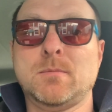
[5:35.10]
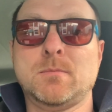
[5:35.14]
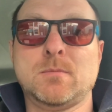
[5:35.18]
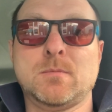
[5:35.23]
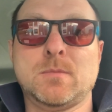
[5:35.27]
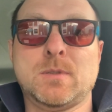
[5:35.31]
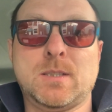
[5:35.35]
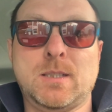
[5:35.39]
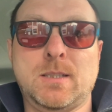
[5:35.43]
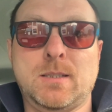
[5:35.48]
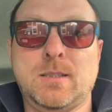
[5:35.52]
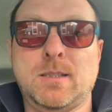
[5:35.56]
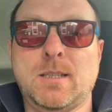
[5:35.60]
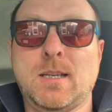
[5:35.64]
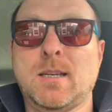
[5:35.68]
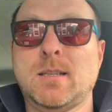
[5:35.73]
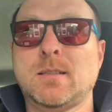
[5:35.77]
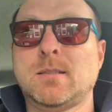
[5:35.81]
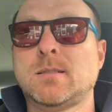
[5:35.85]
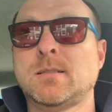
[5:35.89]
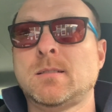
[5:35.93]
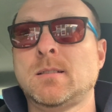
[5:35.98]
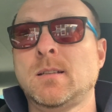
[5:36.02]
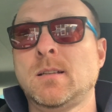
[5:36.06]

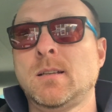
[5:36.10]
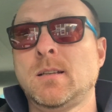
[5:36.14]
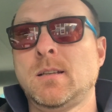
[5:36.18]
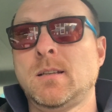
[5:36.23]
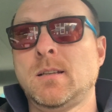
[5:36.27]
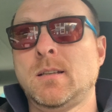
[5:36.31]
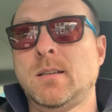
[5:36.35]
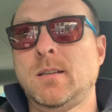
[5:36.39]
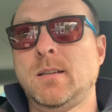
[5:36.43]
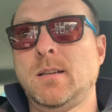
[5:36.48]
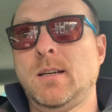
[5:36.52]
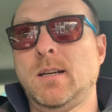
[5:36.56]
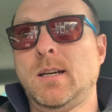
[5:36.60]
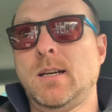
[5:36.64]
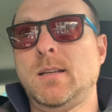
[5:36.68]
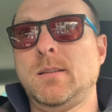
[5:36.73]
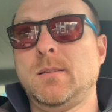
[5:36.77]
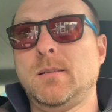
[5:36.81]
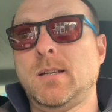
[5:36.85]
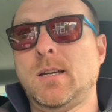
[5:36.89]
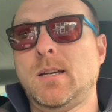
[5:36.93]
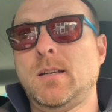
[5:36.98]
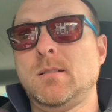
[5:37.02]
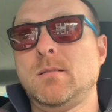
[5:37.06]
CCS,
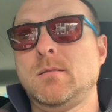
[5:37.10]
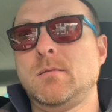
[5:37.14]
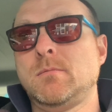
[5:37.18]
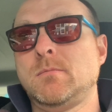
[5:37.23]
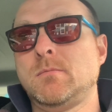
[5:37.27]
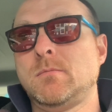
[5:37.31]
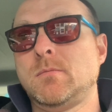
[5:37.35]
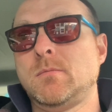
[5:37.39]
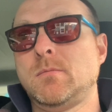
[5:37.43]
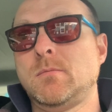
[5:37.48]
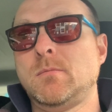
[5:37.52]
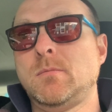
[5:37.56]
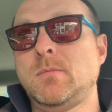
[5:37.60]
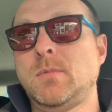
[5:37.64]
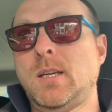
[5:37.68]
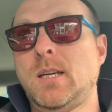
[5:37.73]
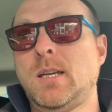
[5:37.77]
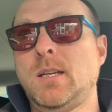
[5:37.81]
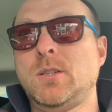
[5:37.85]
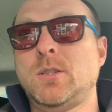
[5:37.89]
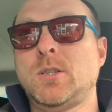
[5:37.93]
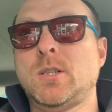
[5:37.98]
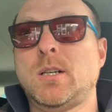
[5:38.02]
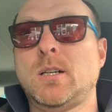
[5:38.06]
and then
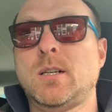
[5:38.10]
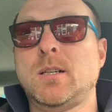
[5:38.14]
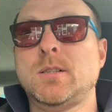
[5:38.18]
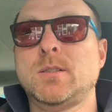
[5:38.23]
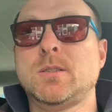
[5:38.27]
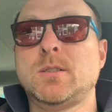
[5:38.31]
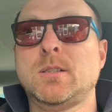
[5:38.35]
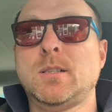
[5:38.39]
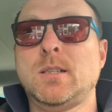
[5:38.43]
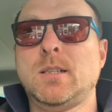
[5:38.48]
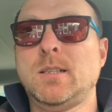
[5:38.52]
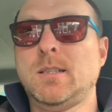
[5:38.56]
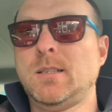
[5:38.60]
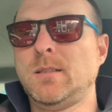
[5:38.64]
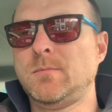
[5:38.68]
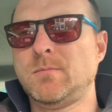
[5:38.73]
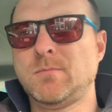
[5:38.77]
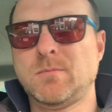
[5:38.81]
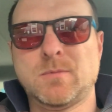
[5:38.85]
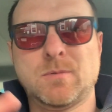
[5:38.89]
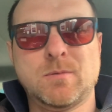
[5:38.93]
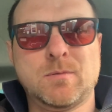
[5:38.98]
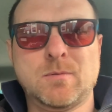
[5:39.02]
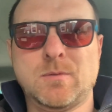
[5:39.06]
hit charge, and it
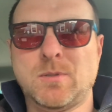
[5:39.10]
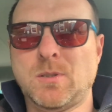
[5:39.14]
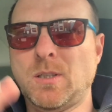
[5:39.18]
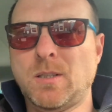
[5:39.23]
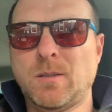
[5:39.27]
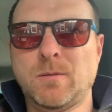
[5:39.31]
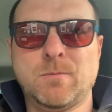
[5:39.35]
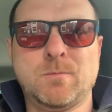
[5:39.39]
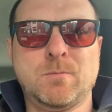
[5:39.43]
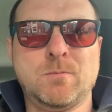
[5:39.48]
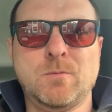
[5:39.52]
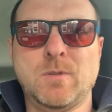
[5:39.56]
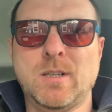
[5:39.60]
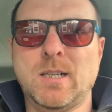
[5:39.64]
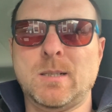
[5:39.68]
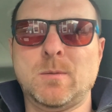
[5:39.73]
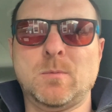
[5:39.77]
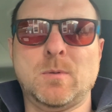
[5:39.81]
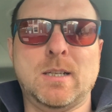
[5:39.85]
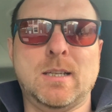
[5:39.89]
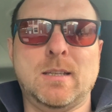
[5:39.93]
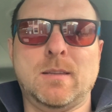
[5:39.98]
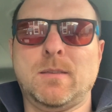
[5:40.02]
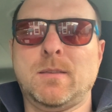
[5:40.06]
did a really
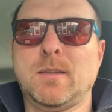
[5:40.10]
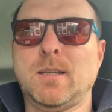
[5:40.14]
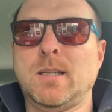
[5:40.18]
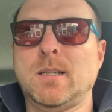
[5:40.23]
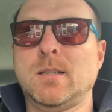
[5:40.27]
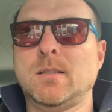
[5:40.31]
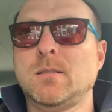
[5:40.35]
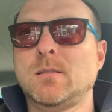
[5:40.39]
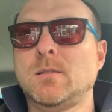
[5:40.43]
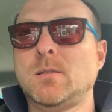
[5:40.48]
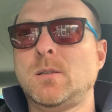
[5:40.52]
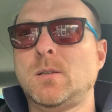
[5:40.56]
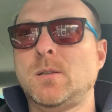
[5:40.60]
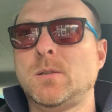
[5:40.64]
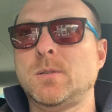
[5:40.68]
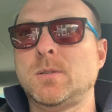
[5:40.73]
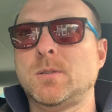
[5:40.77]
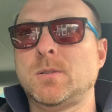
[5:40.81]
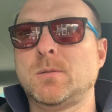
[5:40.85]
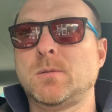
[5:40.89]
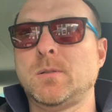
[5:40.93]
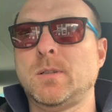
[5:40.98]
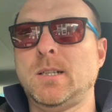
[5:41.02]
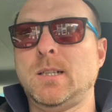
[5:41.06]
weird thing on the
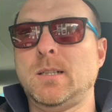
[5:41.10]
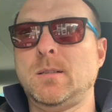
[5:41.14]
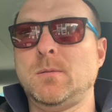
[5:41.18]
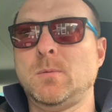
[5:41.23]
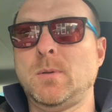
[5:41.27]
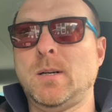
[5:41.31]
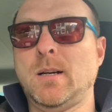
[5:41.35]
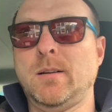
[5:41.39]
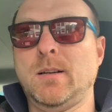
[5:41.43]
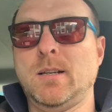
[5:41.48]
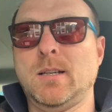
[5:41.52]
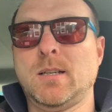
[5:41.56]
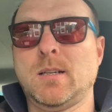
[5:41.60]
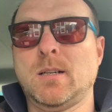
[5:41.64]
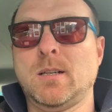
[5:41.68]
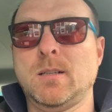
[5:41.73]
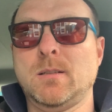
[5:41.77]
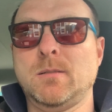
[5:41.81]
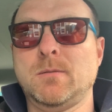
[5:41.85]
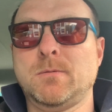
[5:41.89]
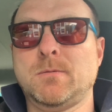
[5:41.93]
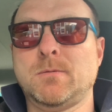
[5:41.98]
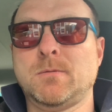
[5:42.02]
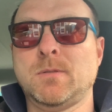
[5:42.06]
screen where it kind
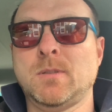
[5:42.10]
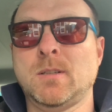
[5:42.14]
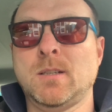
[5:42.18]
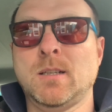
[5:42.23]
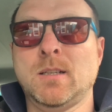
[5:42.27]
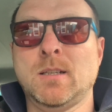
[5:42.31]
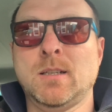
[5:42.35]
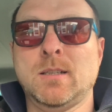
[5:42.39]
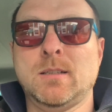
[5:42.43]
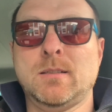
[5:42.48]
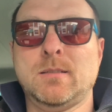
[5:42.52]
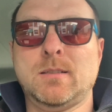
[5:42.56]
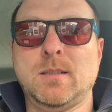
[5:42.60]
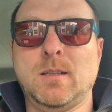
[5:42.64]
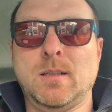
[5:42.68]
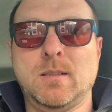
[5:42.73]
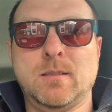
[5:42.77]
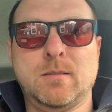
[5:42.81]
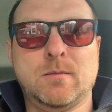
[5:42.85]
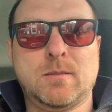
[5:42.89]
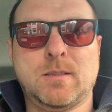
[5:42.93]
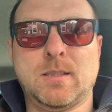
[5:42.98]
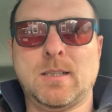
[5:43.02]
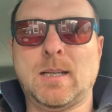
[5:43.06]
of said
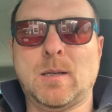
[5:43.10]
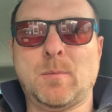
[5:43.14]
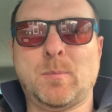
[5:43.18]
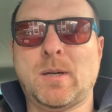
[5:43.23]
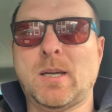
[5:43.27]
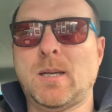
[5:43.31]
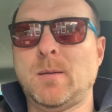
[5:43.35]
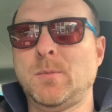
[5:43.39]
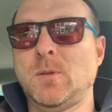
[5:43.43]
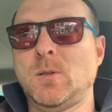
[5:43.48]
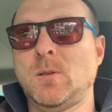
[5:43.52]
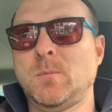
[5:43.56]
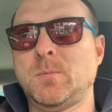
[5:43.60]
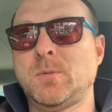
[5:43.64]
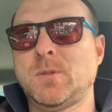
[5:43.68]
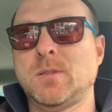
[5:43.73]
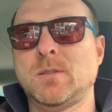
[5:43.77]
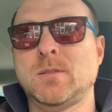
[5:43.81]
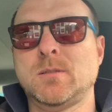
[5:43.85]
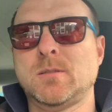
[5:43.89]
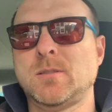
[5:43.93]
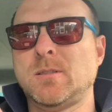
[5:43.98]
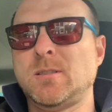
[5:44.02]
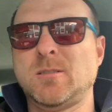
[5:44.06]
select payment
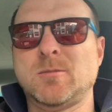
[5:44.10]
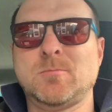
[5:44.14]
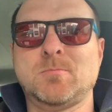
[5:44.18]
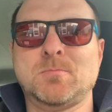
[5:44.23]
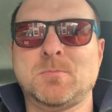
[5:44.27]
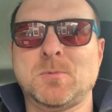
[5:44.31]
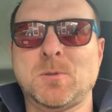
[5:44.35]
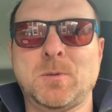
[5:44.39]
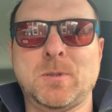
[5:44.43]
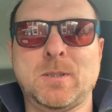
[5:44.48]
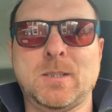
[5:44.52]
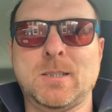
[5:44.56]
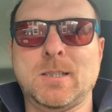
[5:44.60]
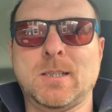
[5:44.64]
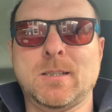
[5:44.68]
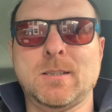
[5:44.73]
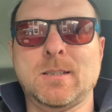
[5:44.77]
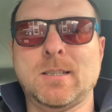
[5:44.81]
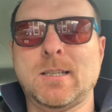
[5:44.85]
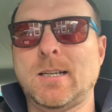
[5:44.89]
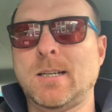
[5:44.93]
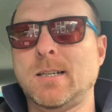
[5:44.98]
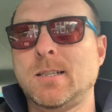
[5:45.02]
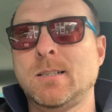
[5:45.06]
options, and I'd already done
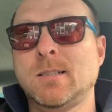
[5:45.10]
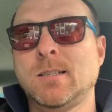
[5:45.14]
that.